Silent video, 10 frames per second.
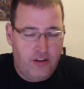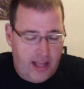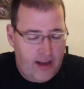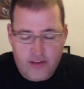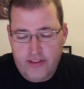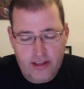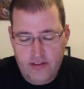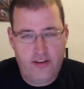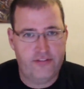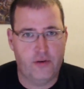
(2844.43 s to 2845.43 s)
Everything
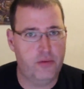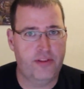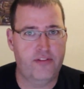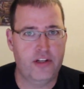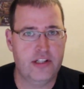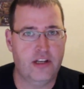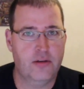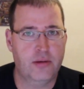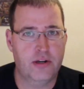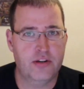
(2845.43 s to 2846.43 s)
is different with every
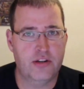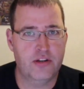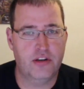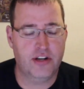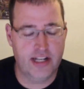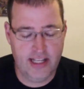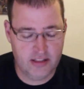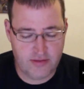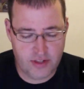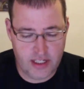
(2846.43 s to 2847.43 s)
single person. So you're going to
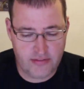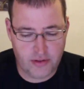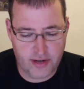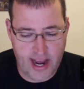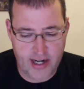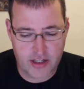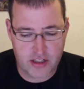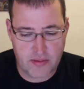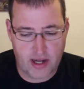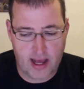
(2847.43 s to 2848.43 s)
get some very different
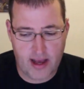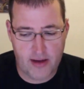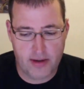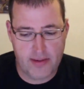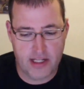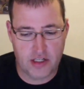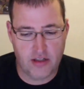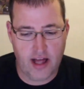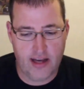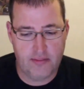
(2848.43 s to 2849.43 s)
reactions. But I would imagine a
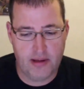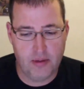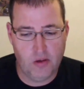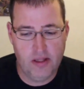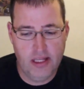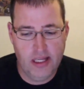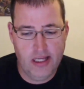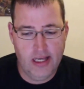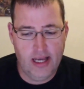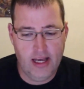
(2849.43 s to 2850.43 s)
lot of people
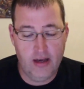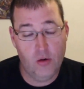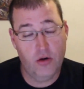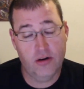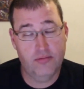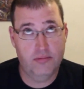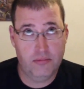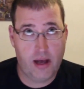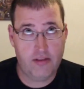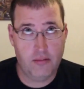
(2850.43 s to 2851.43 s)
or
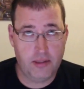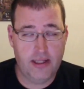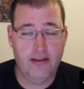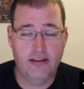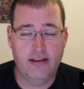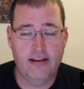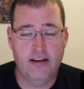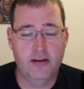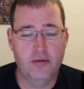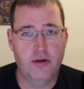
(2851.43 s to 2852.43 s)
possibly
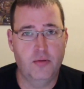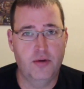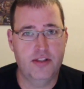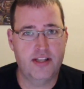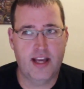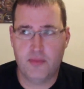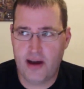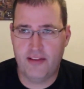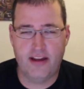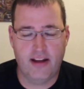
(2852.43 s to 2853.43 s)
would say,
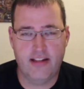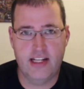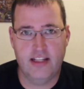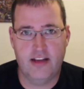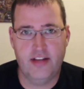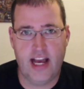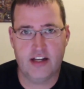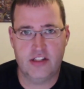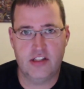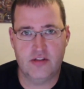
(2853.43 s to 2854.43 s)
wow, that 1911
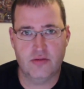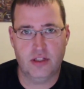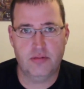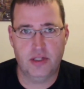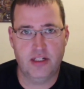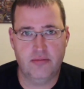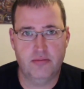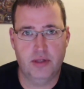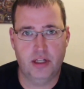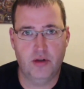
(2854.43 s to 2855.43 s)
actually is really pretty
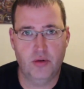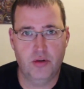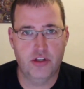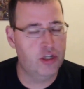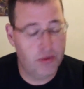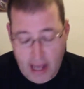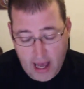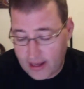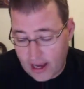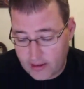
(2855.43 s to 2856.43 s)
cool to shoot. Now,
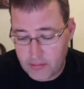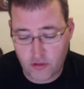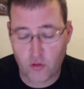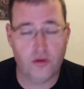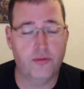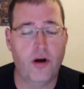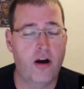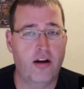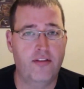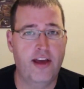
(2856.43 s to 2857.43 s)
I could be totally
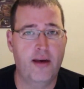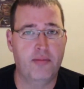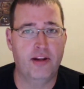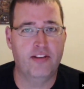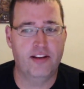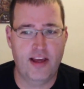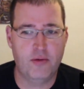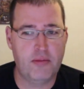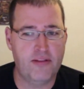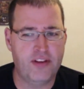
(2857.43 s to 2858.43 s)
wrong on that, but that
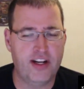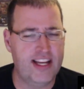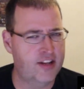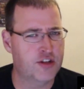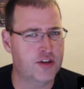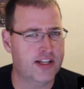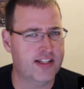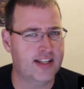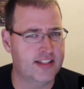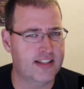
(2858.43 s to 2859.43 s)
would be a very
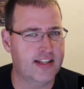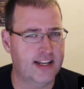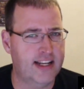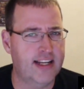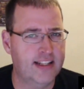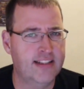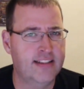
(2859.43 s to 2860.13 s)
interesting study.